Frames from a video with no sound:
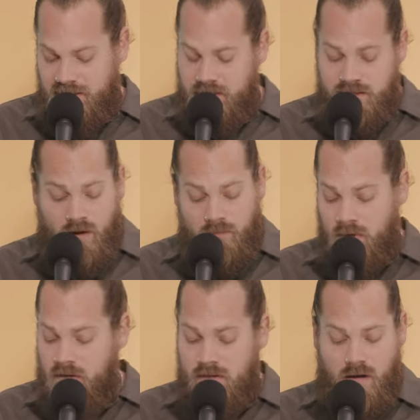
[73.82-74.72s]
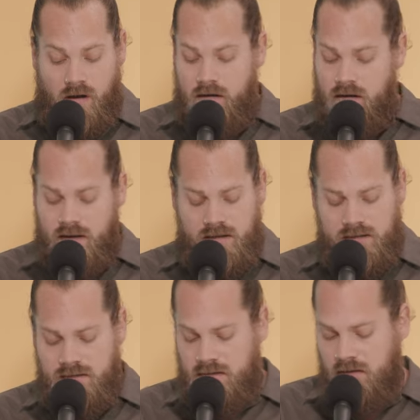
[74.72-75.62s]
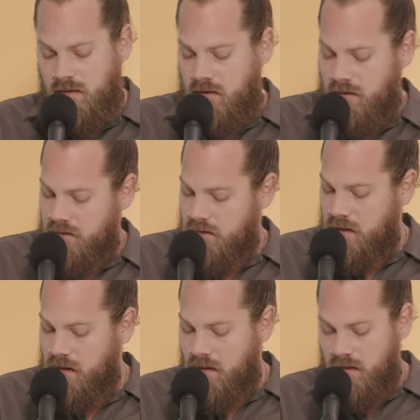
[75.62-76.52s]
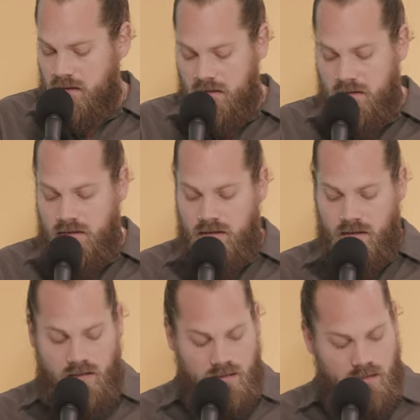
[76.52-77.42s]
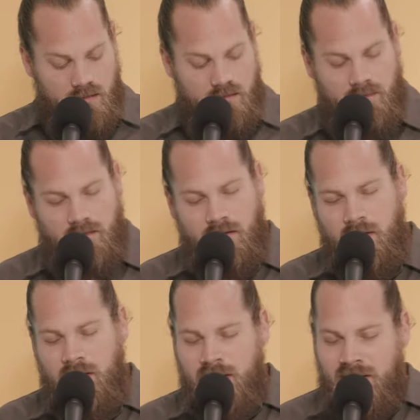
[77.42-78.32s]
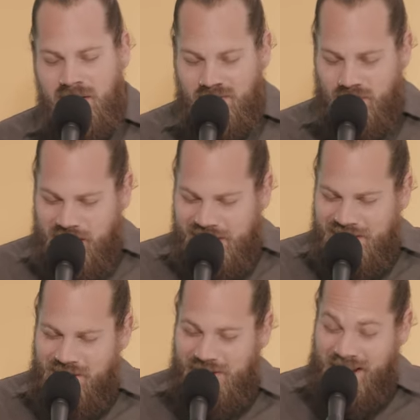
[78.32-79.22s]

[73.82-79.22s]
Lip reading: then you dump me in August, yeah, yeah. Make a love